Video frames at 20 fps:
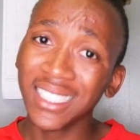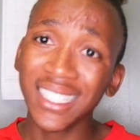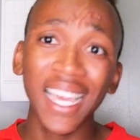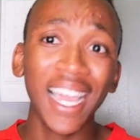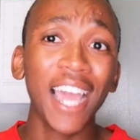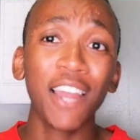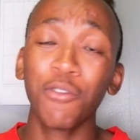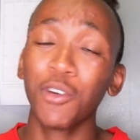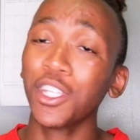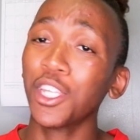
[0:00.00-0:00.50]
Like,
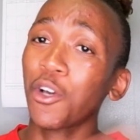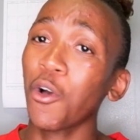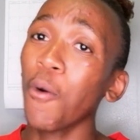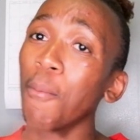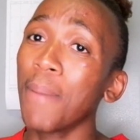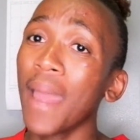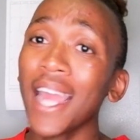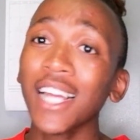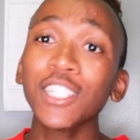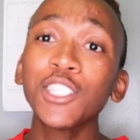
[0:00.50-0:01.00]
I'd rather go
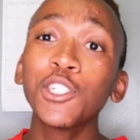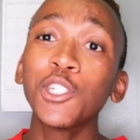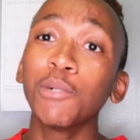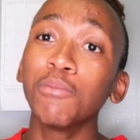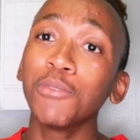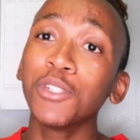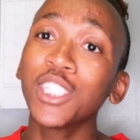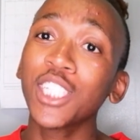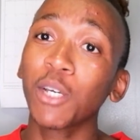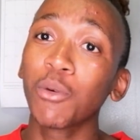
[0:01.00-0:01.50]
back to your
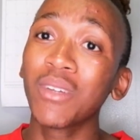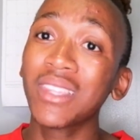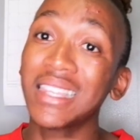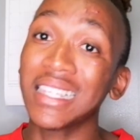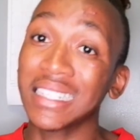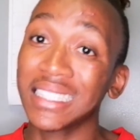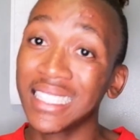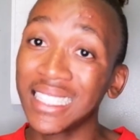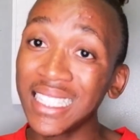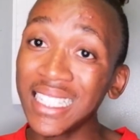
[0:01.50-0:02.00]
music with
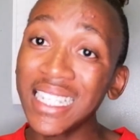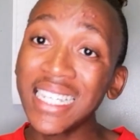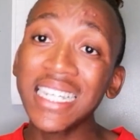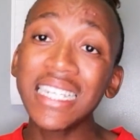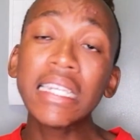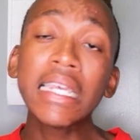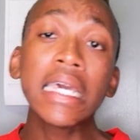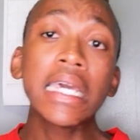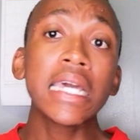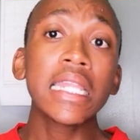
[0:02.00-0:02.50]
The
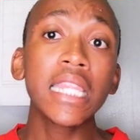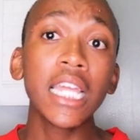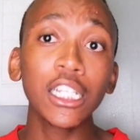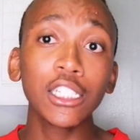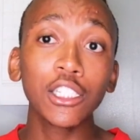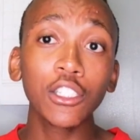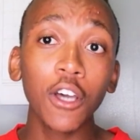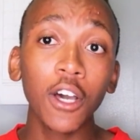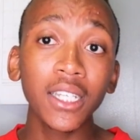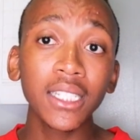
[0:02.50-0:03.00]
Scene than
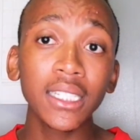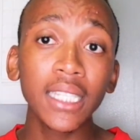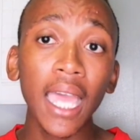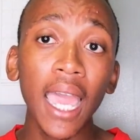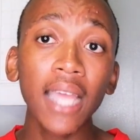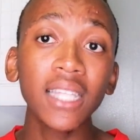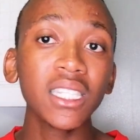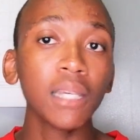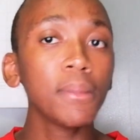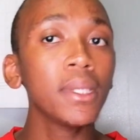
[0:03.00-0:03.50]
Stars
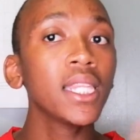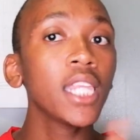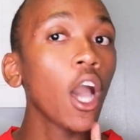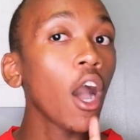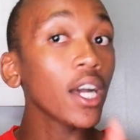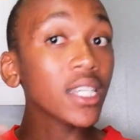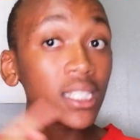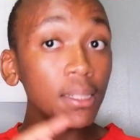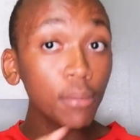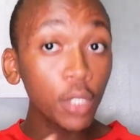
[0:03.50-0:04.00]
Dance. I mean, there
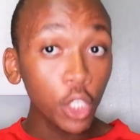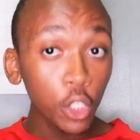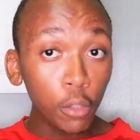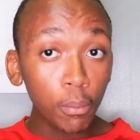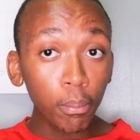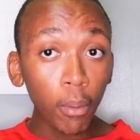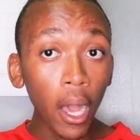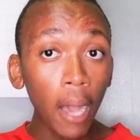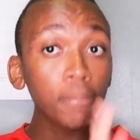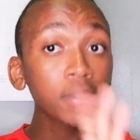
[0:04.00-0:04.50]
are some cute
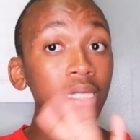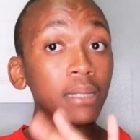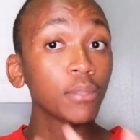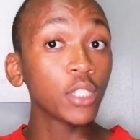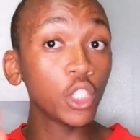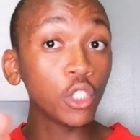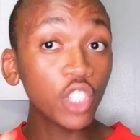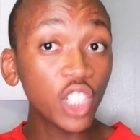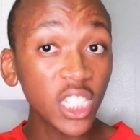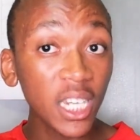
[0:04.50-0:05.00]
bops, some
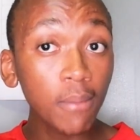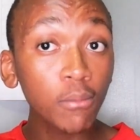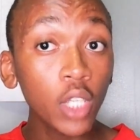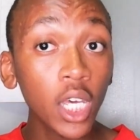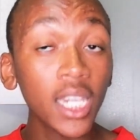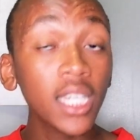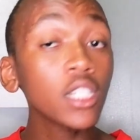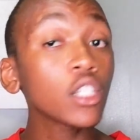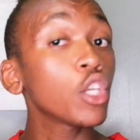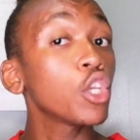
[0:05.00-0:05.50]
cute gems
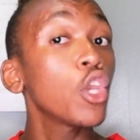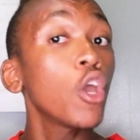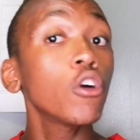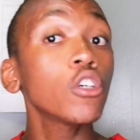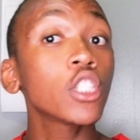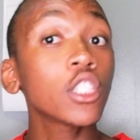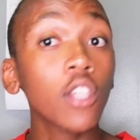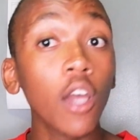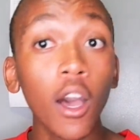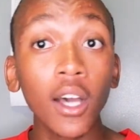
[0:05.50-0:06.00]
on it. No
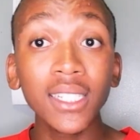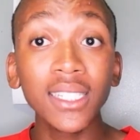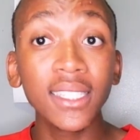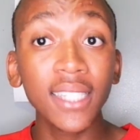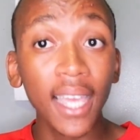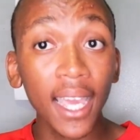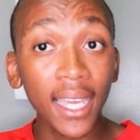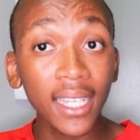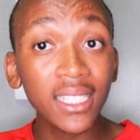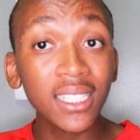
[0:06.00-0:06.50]
Stars
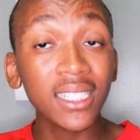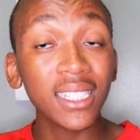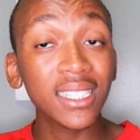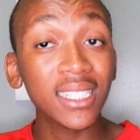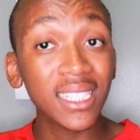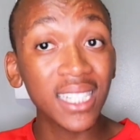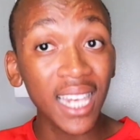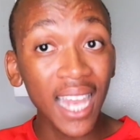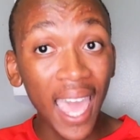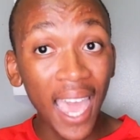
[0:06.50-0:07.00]
Dance
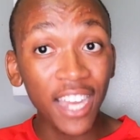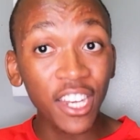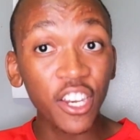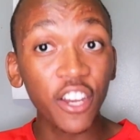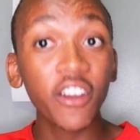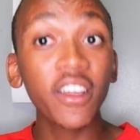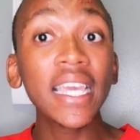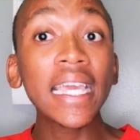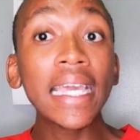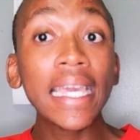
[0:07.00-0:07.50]

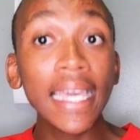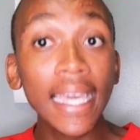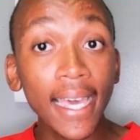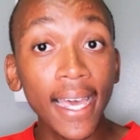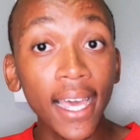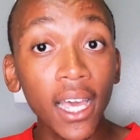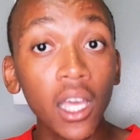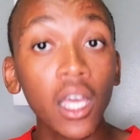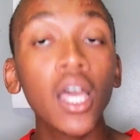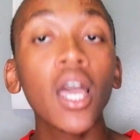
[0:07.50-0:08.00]
slander
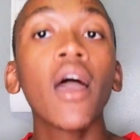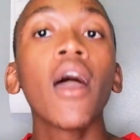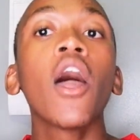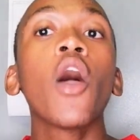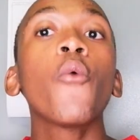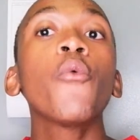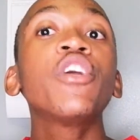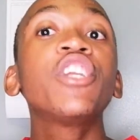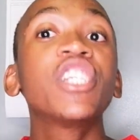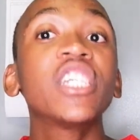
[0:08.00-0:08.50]
here.
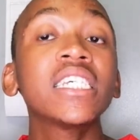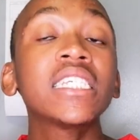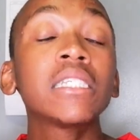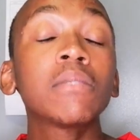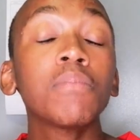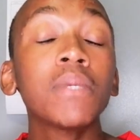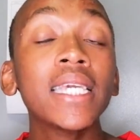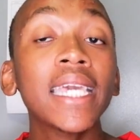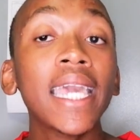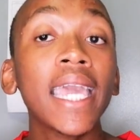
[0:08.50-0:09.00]
We're just
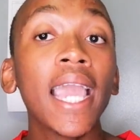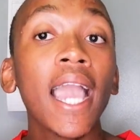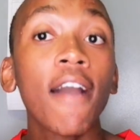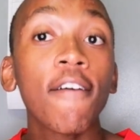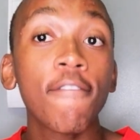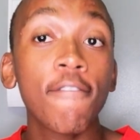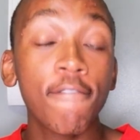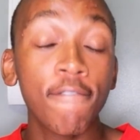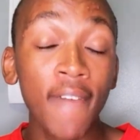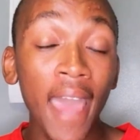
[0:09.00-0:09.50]
speaking
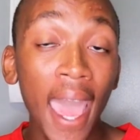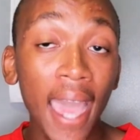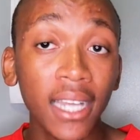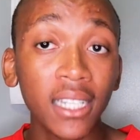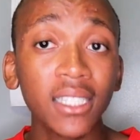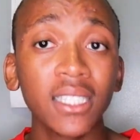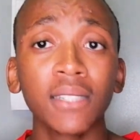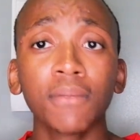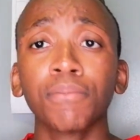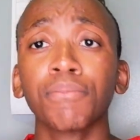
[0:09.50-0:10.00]

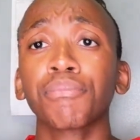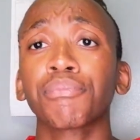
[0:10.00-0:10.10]
facts.